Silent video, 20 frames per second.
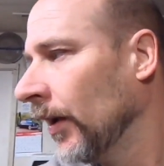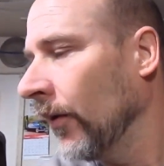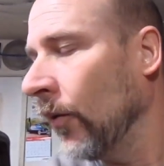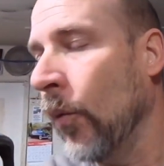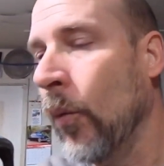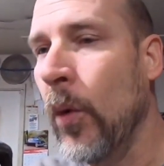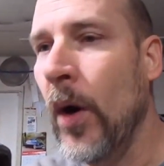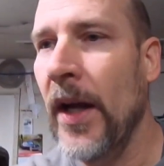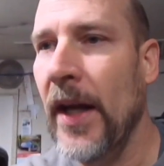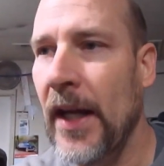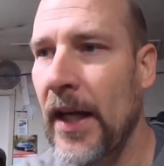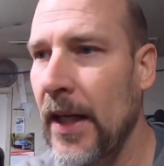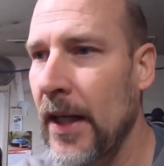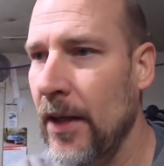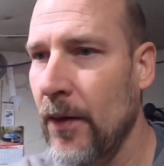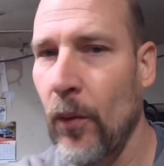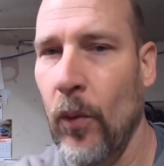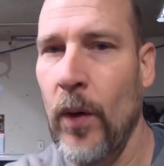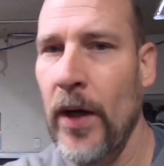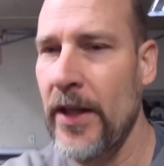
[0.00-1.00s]
Way
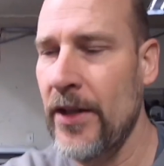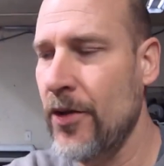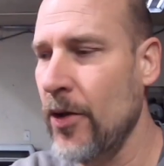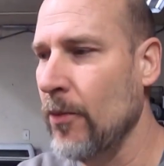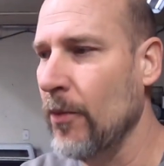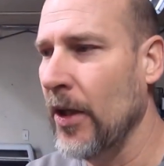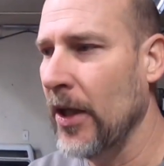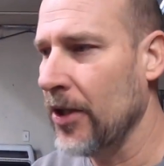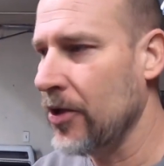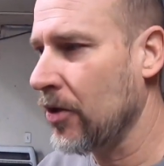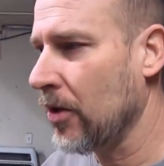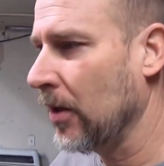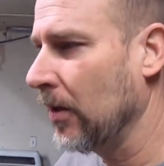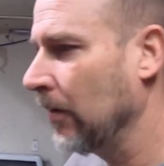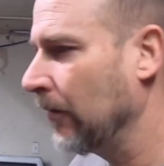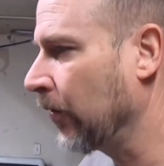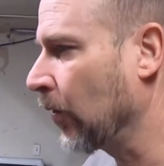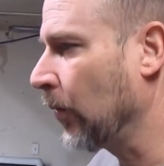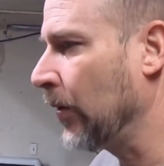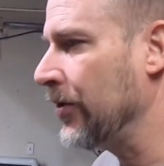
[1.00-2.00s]
too much
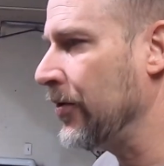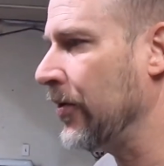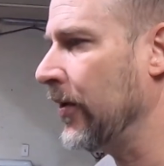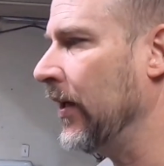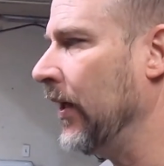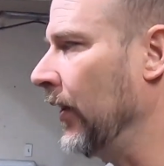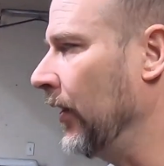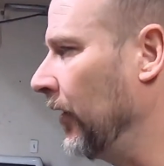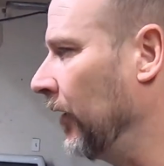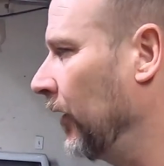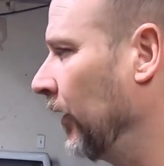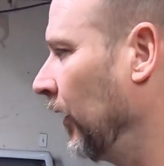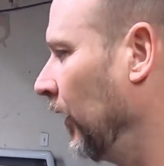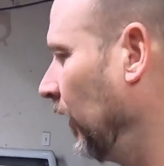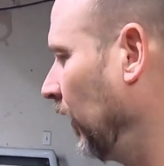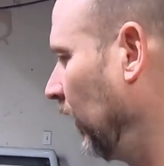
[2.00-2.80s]
for what you're getting.